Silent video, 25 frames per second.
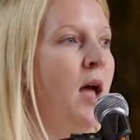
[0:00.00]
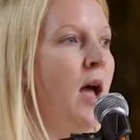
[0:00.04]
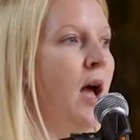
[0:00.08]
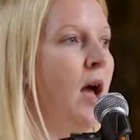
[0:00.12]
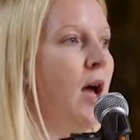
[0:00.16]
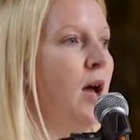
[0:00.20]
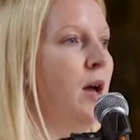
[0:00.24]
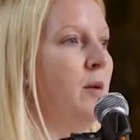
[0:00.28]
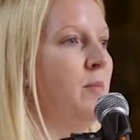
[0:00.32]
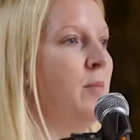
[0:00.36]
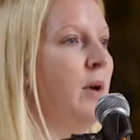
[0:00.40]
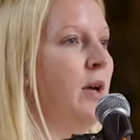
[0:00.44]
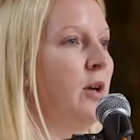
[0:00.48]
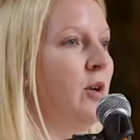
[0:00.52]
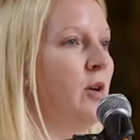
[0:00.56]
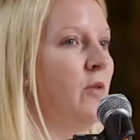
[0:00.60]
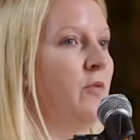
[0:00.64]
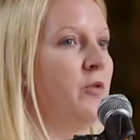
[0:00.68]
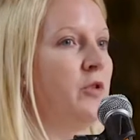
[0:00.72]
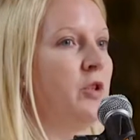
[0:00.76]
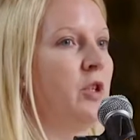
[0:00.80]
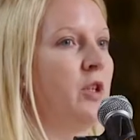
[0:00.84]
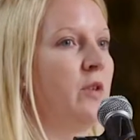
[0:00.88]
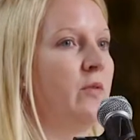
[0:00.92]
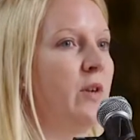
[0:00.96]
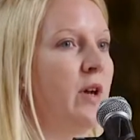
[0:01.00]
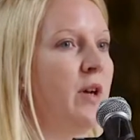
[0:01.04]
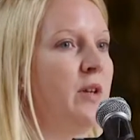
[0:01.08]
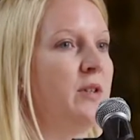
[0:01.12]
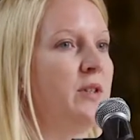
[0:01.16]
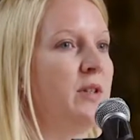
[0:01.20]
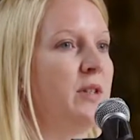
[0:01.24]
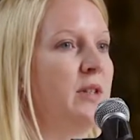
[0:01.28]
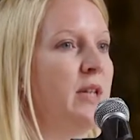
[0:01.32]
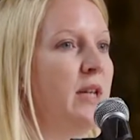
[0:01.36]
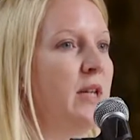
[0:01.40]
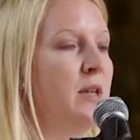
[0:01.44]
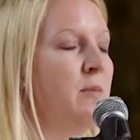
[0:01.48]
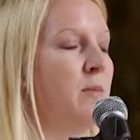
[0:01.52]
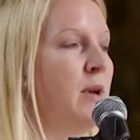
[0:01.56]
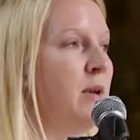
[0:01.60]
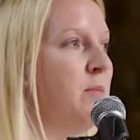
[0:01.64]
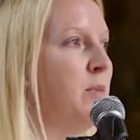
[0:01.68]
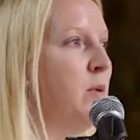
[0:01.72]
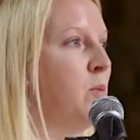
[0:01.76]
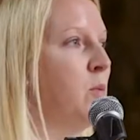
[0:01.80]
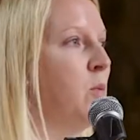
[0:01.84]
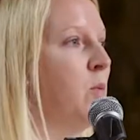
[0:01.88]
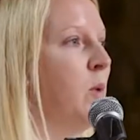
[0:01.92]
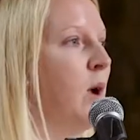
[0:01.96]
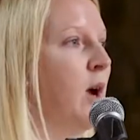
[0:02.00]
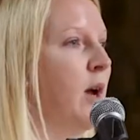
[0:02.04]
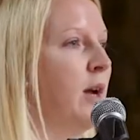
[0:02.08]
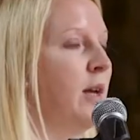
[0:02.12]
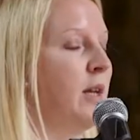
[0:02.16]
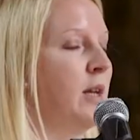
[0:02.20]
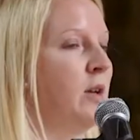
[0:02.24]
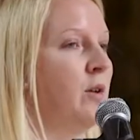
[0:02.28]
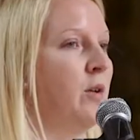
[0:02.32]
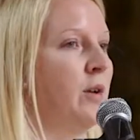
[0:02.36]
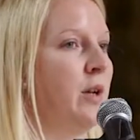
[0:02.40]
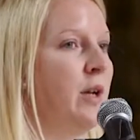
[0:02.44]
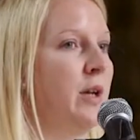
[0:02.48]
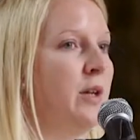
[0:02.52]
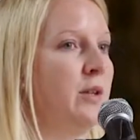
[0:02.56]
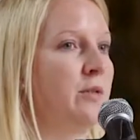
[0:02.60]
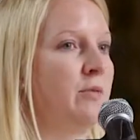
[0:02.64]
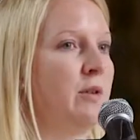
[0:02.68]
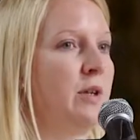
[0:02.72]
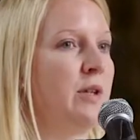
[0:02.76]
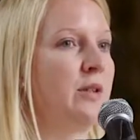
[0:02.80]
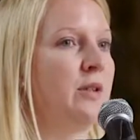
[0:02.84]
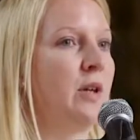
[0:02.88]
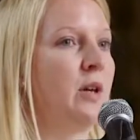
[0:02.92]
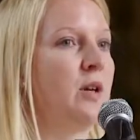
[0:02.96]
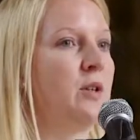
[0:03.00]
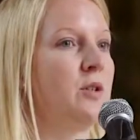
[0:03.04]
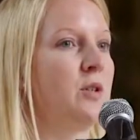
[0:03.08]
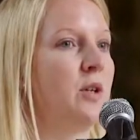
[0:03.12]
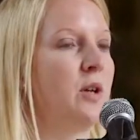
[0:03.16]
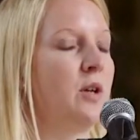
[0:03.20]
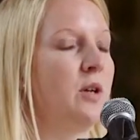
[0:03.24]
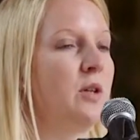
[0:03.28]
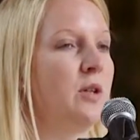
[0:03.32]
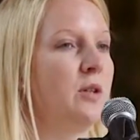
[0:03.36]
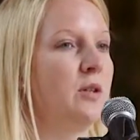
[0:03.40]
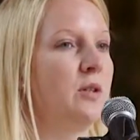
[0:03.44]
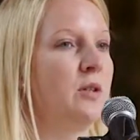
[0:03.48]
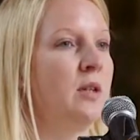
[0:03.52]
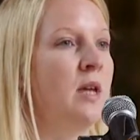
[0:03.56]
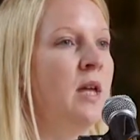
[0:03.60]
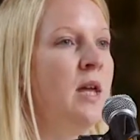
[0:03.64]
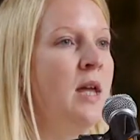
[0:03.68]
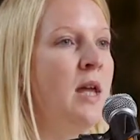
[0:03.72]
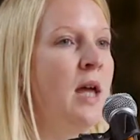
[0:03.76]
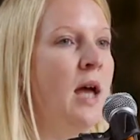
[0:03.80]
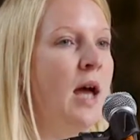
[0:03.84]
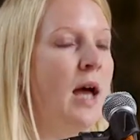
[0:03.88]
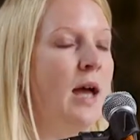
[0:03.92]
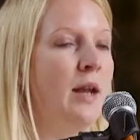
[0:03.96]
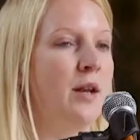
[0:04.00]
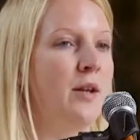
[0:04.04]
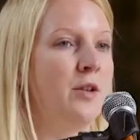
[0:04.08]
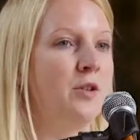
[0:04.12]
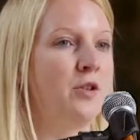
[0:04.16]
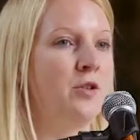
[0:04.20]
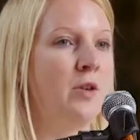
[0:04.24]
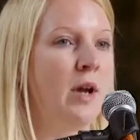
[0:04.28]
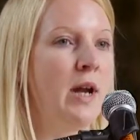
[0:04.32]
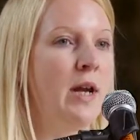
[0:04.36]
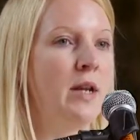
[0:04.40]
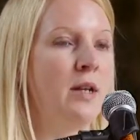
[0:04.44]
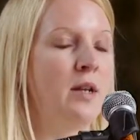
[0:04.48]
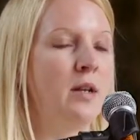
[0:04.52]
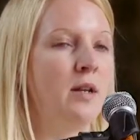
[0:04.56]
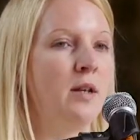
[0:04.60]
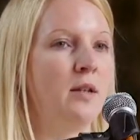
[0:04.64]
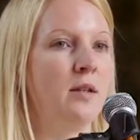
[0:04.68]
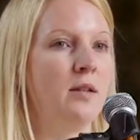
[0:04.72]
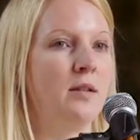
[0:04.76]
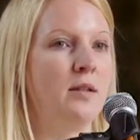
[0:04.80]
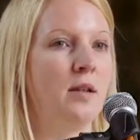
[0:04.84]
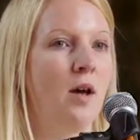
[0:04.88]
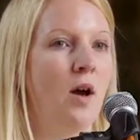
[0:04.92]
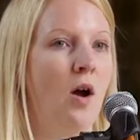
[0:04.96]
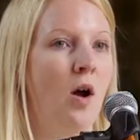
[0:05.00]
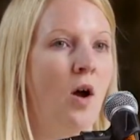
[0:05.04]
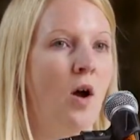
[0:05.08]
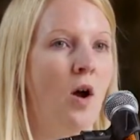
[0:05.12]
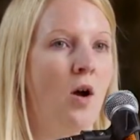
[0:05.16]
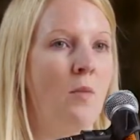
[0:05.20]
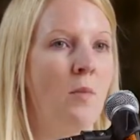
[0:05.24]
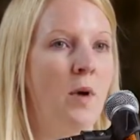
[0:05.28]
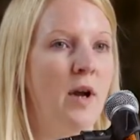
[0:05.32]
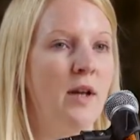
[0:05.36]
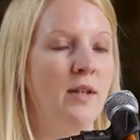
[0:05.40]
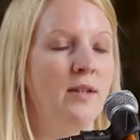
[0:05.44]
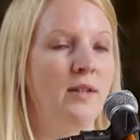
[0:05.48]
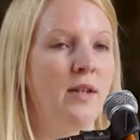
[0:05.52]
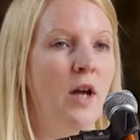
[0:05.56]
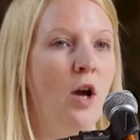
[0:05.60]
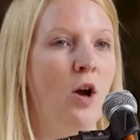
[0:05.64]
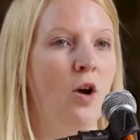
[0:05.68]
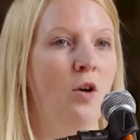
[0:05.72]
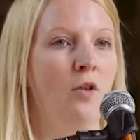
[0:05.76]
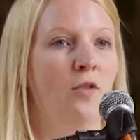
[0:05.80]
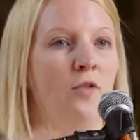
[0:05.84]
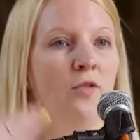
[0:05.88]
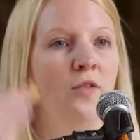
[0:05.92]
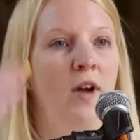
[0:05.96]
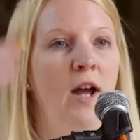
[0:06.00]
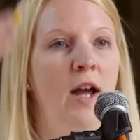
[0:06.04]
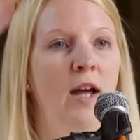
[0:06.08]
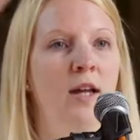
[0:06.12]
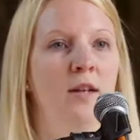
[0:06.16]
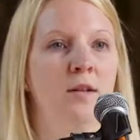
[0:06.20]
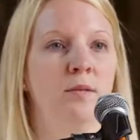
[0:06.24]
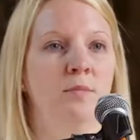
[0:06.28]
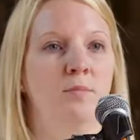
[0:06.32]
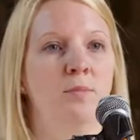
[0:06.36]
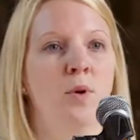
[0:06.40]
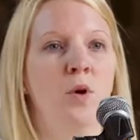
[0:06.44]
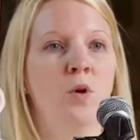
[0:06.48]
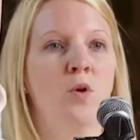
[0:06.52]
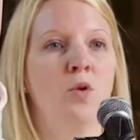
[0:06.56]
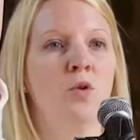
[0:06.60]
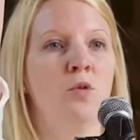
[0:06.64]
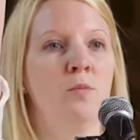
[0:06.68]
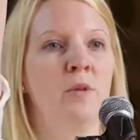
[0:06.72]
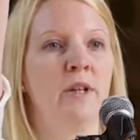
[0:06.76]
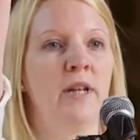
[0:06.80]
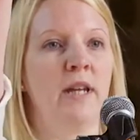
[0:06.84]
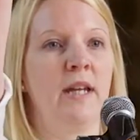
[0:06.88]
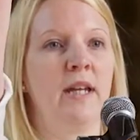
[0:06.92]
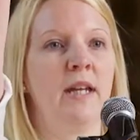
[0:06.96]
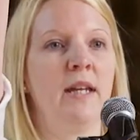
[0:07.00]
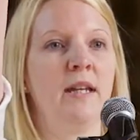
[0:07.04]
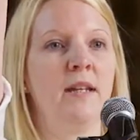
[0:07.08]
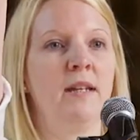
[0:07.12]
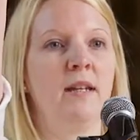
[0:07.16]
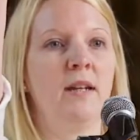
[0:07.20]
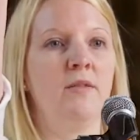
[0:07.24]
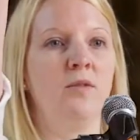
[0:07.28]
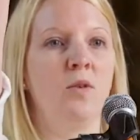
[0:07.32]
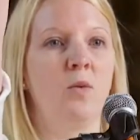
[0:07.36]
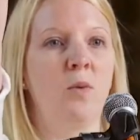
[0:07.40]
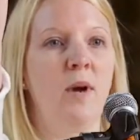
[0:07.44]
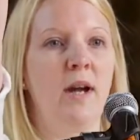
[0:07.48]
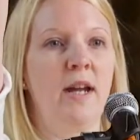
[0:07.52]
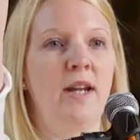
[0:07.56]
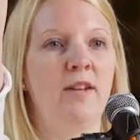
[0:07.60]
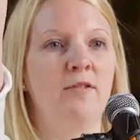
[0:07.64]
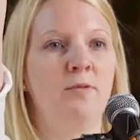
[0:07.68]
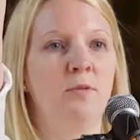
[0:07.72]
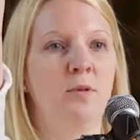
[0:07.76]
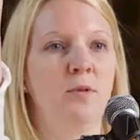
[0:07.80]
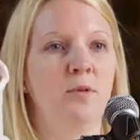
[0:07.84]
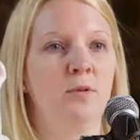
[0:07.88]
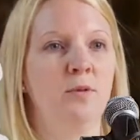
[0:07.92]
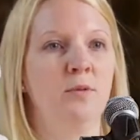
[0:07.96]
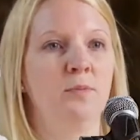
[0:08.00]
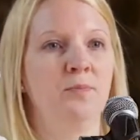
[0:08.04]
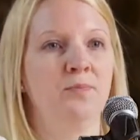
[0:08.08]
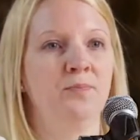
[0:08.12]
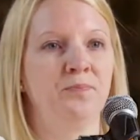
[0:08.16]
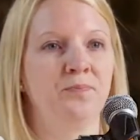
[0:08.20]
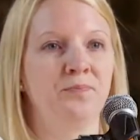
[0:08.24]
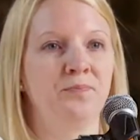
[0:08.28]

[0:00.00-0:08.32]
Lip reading: at Coventry University, the main people working on it as researchers and as trainers are myself and Paul McGee. Give a wave, Paul.